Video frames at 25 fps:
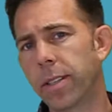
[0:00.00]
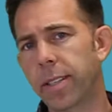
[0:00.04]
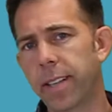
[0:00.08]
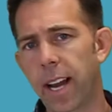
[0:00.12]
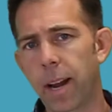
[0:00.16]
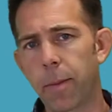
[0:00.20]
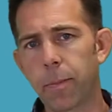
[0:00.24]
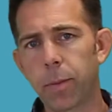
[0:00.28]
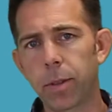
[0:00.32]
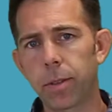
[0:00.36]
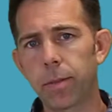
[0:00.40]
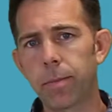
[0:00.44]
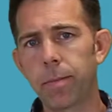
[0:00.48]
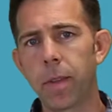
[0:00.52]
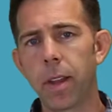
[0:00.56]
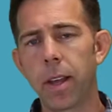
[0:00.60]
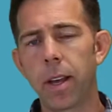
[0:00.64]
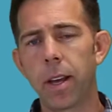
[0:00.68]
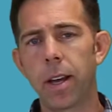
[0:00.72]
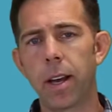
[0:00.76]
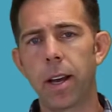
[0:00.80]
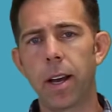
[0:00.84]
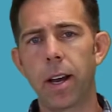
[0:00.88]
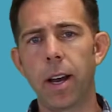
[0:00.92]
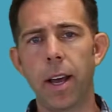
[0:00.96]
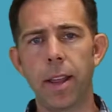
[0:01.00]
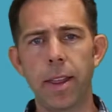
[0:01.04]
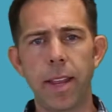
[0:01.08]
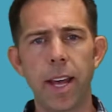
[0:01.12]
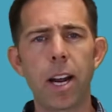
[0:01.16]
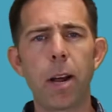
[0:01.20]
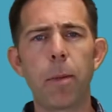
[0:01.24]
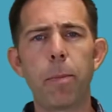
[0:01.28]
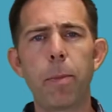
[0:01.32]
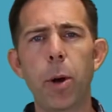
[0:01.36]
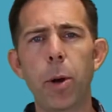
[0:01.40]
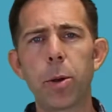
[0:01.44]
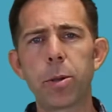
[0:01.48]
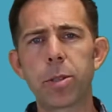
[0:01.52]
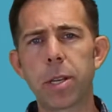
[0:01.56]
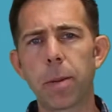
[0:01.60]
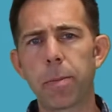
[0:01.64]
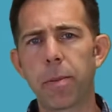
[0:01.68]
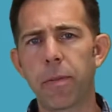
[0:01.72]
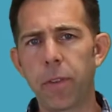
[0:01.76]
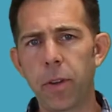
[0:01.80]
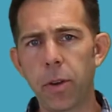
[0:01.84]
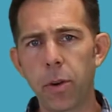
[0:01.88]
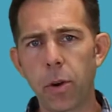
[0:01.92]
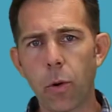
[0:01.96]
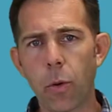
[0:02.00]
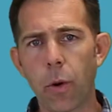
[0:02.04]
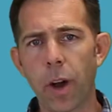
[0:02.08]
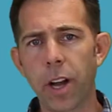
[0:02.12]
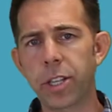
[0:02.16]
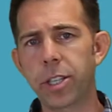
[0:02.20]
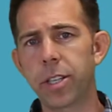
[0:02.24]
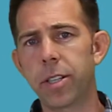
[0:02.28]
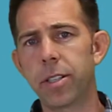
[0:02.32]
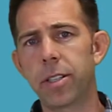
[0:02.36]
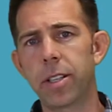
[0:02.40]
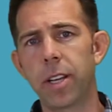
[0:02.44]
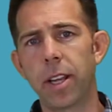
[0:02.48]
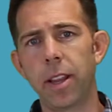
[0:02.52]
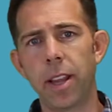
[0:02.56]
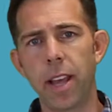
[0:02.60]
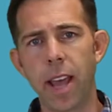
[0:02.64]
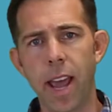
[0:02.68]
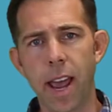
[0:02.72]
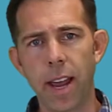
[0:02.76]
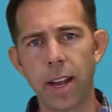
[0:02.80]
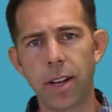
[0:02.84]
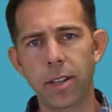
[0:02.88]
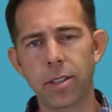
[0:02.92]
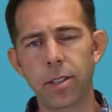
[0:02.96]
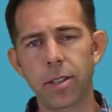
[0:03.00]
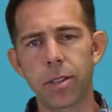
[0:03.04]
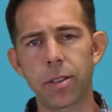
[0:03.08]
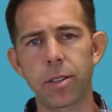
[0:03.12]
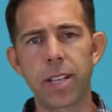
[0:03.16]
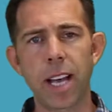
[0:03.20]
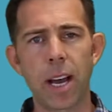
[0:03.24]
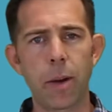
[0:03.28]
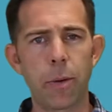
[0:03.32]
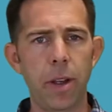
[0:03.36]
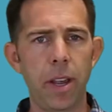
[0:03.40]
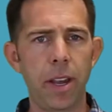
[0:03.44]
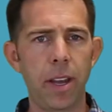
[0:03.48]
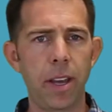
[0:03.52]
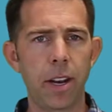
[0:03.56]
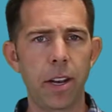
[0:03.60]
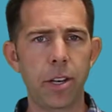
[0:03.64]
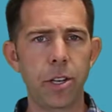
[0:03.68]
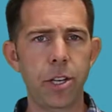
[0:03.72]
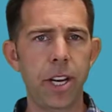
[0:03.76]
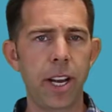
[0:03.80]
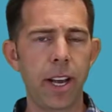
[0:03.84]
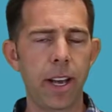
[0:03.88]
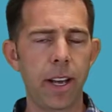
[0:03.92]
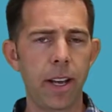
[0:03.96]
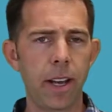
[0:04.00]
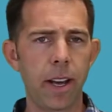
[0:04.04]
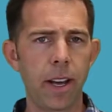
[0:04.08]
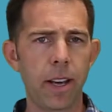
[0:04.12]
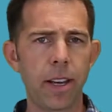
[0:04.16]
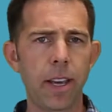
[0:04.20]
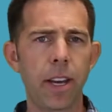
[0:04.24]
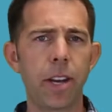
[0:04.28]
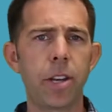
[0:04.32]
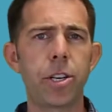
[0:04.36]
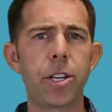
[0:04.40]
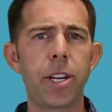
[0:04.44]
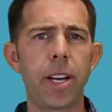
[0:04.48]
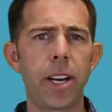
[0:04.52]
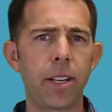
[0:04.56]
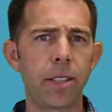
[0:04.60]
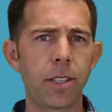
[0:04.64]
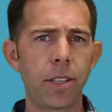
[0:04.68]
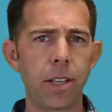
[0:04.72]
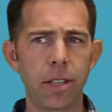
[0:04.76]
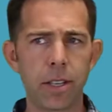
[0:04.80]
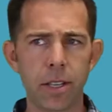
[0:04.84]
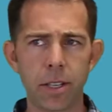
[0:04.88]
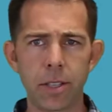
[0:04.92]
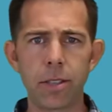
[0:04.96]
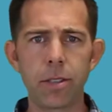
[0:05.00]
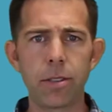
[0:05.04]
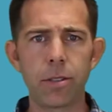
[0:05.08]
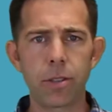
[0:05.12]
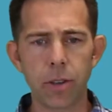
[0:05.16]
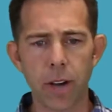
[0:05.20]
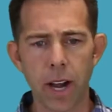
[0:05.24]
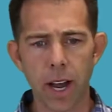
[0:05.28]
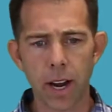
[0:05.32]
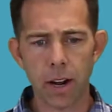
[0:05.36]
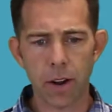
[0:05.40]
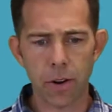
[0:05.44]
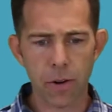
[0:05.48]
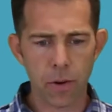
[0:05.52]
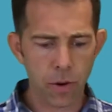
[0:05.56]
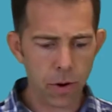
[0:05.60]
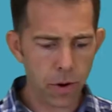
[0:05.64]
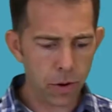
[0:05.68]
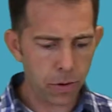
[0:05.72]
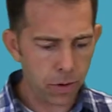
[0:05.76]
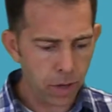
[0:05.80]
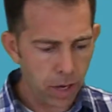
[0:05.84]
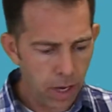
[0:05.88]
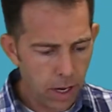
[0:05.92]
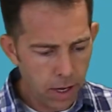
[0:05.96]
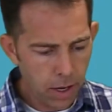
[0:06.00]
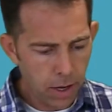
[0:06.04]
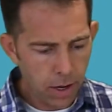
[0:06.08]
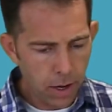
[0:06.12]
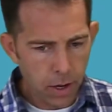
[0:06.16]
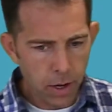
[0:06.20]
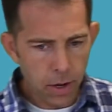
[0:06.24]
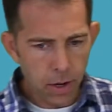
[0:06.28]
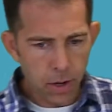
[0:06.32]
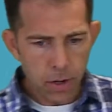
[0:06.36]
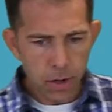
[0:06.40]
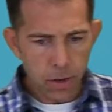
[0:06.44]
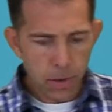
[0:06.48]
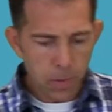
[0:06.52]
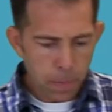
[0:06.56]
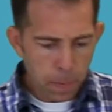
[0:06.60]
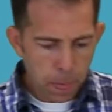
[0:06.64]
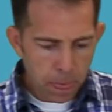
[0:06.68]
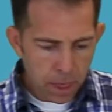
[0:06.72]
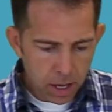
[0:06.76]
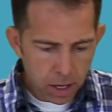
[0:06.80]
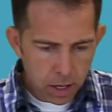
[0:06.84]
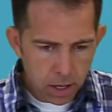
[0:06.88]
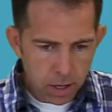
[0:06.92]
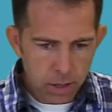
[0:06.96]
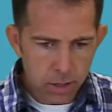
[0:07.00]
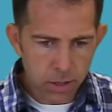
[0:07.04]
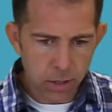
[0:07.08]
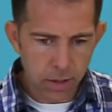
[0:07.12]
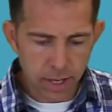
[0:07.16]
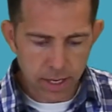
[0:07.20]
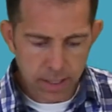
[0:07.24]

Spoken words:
example, and then I'll post up a few questions and the answers. That way you can get a chance to just try it on your own. So